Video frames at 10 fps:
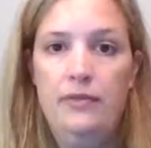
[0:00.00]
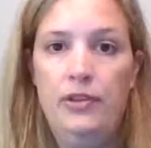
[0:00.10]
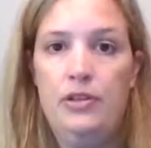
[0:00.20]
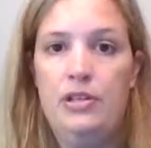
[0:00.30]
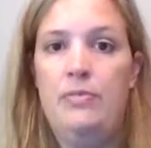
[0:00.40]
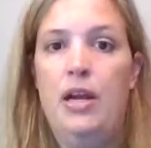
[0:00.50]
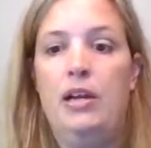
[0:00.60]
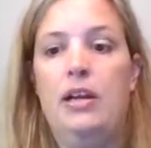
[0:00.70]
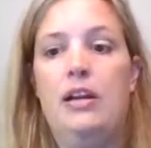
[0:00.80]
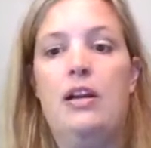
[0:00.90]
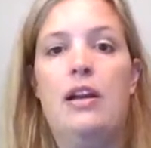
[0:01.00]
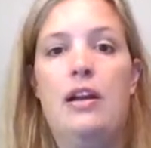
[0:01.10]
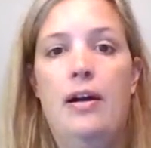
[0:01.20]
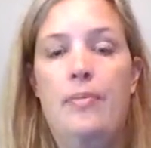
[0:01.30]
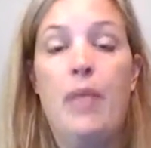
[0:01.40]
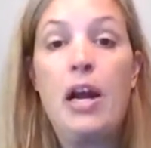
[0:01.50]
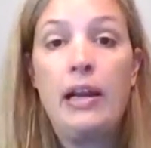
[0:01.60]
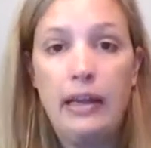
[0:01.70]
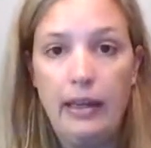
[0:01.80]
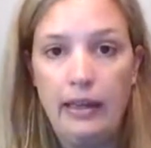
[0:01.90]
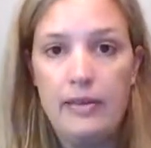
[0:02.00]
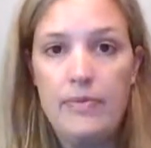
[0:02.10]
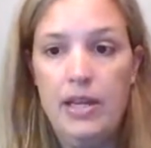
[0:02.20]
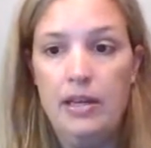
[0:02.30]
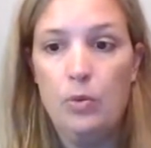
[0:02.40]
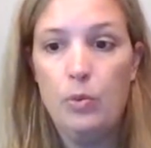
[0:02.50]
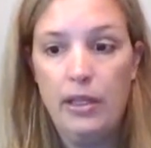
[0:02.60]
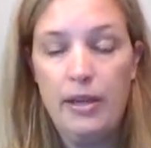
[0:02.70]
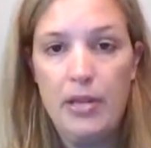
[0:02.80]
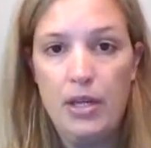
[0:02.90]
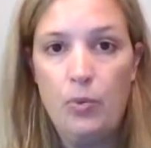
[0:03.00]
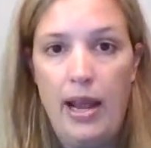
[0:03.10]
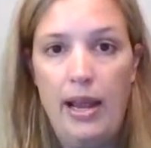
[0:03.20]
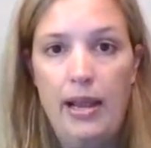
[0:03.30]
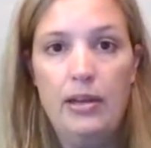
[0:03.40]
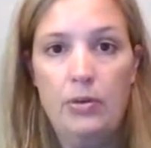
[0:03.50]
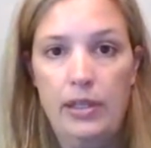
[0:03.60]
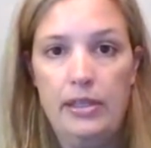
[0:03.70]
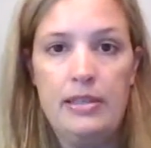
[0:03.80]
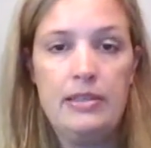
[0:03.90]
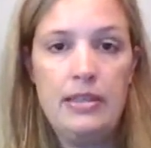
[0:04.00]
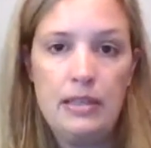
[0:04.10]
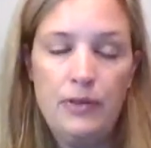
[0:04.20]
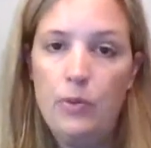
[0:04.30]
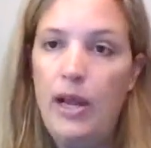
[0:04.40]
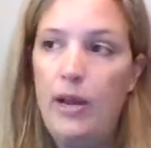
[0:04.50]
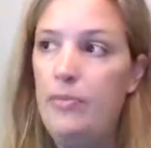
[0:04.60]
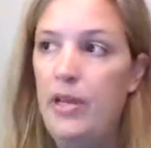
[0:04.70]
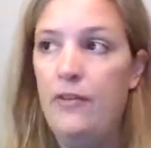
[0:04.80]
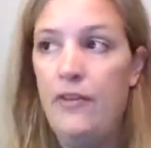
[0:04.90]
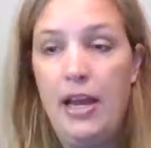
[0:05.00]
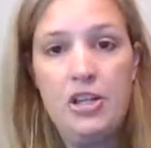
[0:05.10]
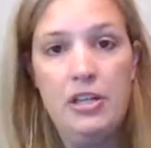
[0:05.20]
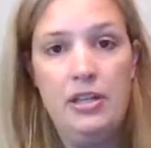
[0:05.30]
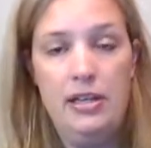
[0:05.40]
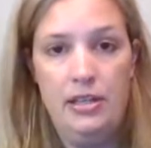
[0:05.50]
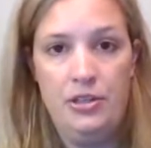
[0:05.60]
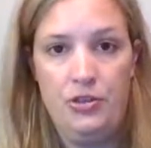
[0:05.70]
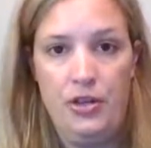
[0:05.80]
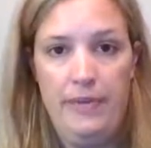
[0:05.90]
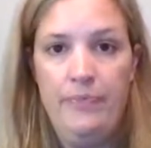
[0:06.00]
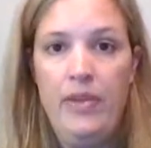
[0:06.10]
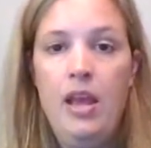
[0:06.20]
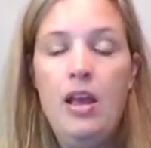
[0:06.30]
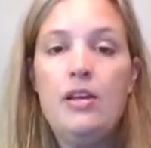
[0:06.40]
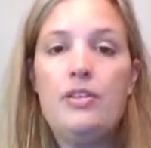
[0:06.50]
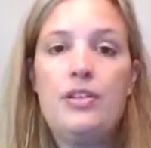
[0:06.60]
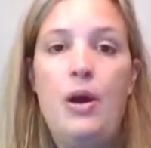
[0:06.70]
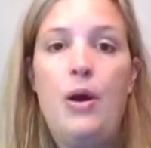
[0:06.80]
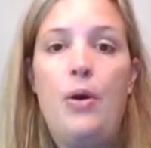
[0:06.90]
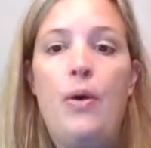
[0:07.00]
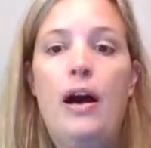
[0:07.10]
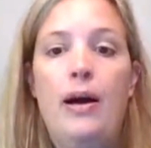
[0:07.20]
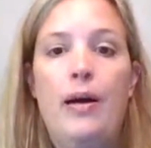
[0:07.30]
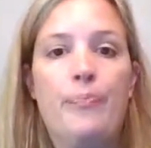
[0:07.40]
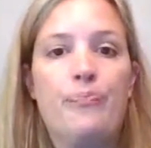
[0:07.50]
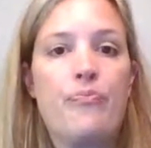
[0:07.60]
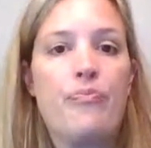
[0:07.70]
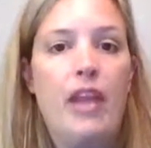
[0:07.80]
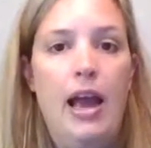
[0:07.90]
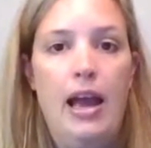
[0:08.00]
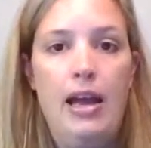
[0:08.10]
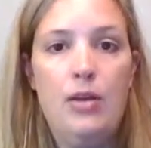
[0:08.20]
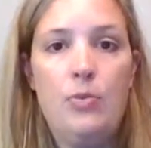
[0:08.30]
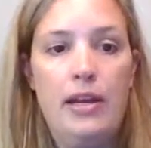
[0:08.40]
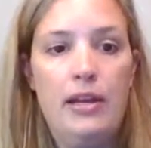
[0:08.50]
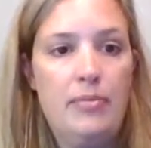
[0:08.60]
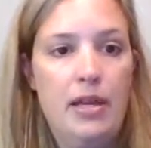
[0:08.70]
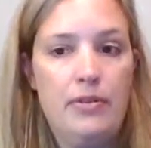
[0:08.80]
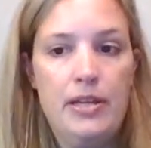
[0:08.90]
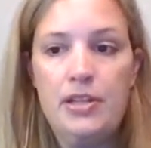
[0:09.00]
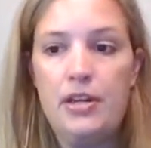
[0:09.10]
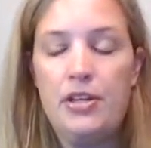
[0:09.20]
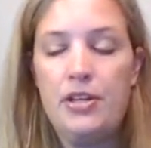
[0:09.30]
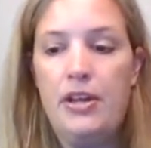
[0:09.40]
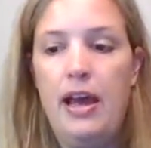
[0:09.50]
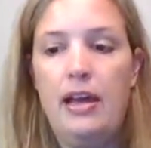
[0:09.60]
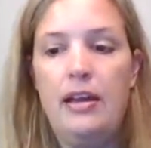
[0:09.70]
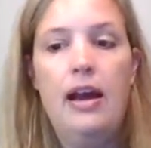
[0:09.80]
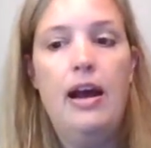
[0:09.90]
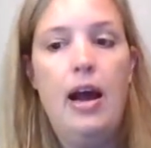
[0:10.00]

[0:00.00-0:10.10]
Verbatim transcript: influencer marketer uh, marketing in a really big way, in a really successful way, would be the fashion industry. So, um, I read in my research that